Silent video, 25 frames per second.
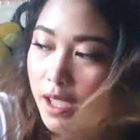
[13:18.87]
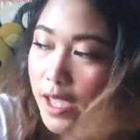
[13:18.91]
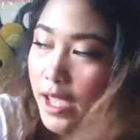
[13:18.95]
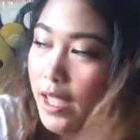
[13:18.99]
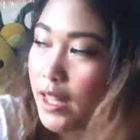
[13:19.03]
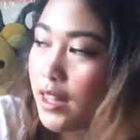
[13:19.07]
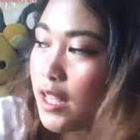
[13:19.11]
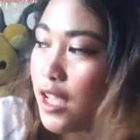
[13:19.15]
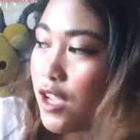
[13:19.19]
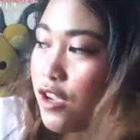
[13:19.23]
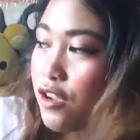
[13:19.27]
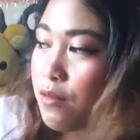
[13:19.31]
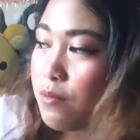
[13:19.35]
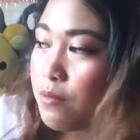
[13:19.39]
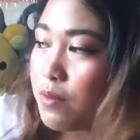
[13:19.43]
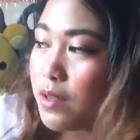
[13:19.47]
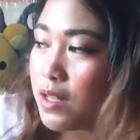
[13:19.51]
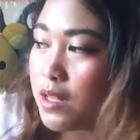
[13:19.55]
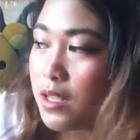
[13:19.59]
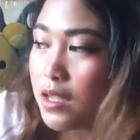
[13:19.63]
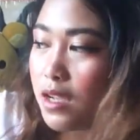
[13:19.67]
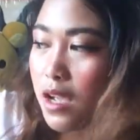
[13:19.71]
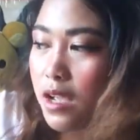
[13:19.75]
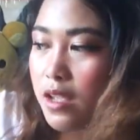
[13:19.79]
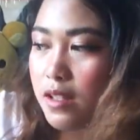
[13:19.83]
And, ayun
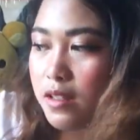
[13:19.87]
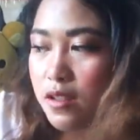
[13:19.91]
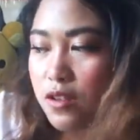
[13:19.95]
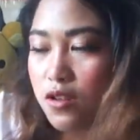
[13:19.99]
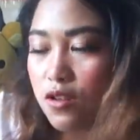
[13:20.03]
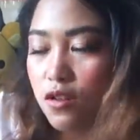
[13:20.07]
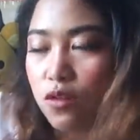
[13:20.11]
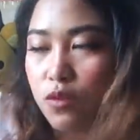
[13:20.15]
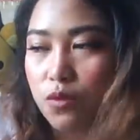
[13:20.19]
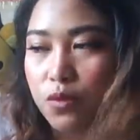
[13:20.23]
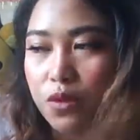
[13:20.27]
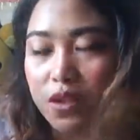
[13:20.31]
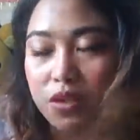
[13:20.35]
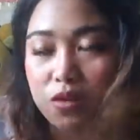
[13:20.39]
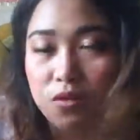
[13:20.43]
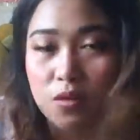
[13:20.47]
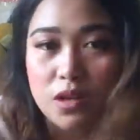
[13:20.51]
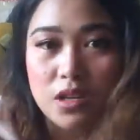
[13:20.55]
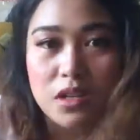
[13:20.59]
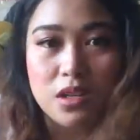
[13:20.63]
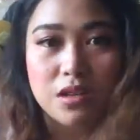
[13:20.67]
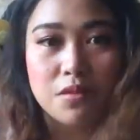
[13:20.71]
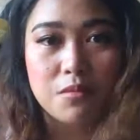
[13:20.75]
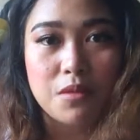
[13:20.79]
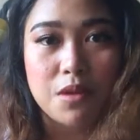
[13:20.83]
pala, guys, I always
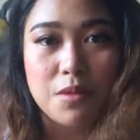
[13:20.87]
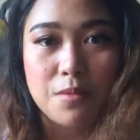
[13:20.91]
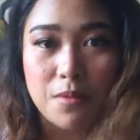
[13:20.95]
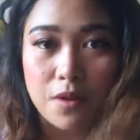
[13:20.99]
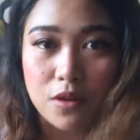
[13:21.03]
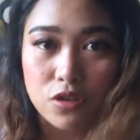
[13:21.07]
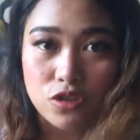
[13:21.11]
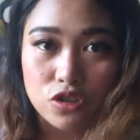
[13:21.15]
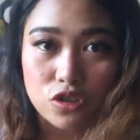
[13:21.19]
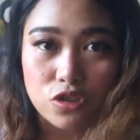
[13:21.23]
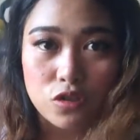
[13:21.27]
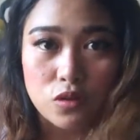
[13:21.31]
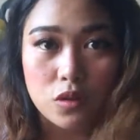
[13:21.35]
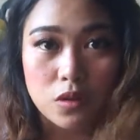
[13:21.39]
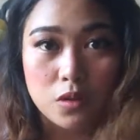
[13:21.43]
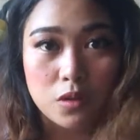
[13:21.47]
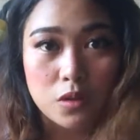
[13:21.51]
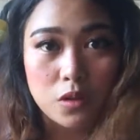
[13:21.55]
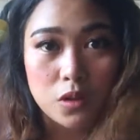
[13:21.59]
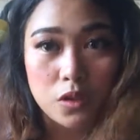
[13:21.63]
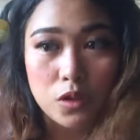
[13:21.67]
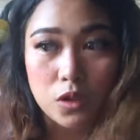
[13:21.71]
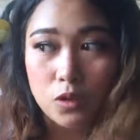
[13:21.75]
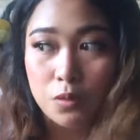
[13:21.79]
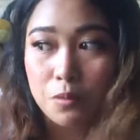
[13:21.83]
wanted my pouch to
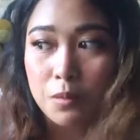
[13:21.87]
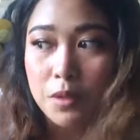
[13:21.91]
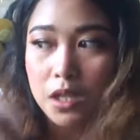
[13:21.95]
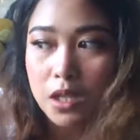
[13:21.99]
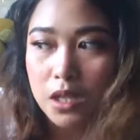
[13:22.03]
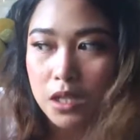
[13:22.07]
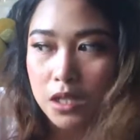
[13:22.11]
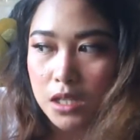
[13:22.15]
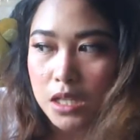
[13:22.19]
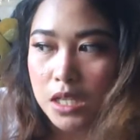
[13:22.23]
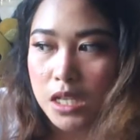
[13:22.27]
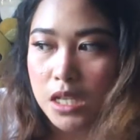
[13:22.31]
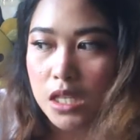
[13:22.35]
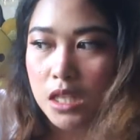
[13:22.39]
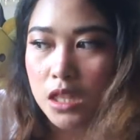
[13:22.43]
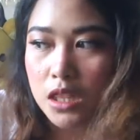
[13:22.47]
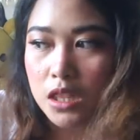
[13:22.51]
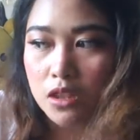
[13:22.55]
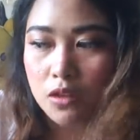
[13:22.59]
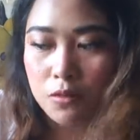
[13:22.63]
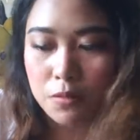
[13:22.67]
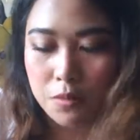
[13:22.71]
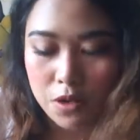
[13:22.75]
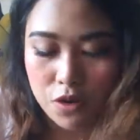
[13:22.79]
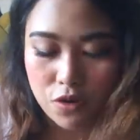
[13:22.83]
be
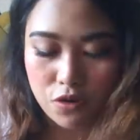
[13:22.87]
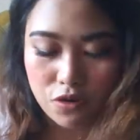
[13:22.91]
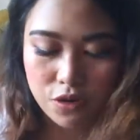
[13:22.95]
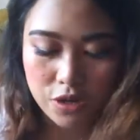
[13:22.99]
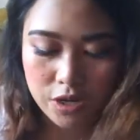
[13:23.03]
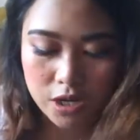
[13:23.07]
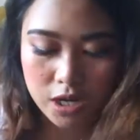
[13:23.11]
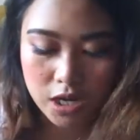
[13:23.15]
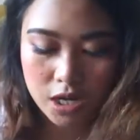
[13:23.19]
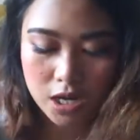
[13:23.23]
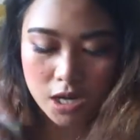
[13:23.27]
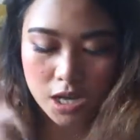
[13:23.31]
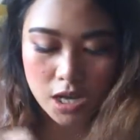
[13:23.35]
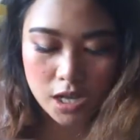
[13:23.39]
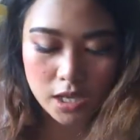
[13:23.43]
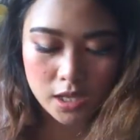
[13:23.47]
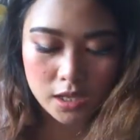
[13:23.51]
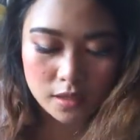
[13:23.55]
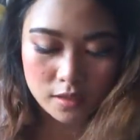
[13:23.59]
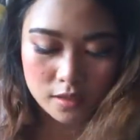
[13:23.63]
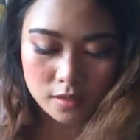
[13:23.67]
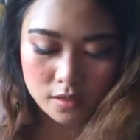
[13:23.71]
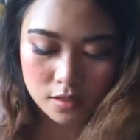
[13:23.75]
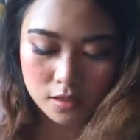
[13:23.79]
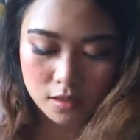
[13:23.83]
clean, to be
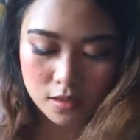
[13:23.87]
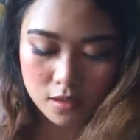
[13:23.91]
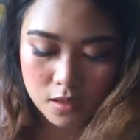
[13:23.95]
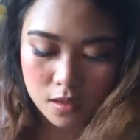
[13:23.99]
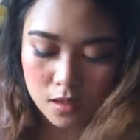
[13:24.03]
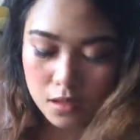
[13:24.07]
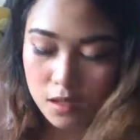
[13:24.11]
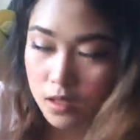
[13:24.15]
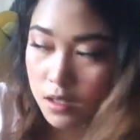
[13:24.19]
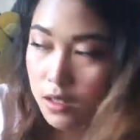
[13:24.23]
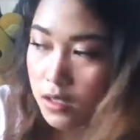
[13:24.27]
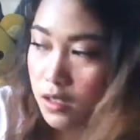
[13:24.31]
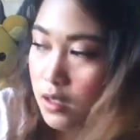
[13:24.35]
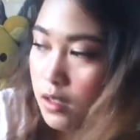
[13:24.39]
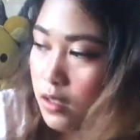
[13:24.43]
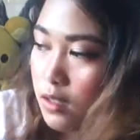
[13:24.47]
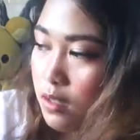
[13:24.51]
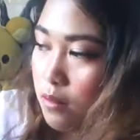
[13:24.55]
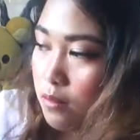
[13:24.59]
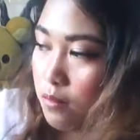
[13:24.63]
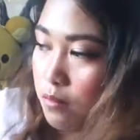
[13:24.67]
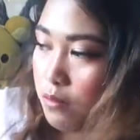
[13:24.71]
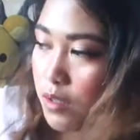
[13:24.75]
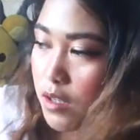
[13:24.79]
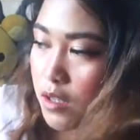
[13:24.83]
organized.
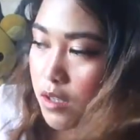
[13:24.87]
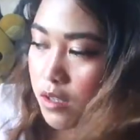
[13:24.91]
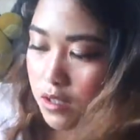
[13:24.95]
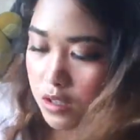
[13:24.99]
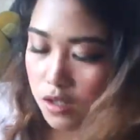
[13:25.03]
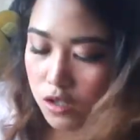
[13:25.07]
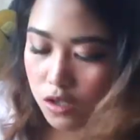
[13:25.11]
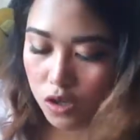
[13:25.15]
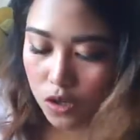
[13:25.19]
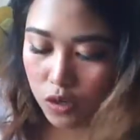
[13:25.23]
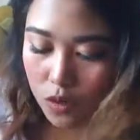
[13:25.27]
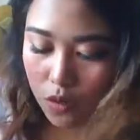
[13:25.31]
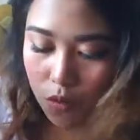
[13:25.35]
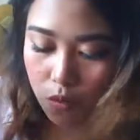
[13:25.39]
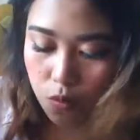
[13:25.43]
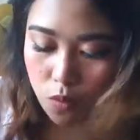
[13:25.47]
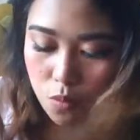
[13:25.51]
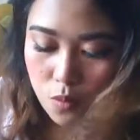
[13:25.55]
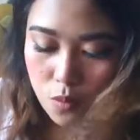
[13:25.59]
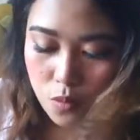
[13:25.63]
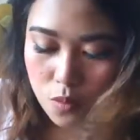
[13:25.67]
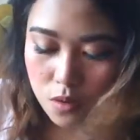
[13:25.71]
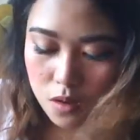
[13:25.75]
Because, you know,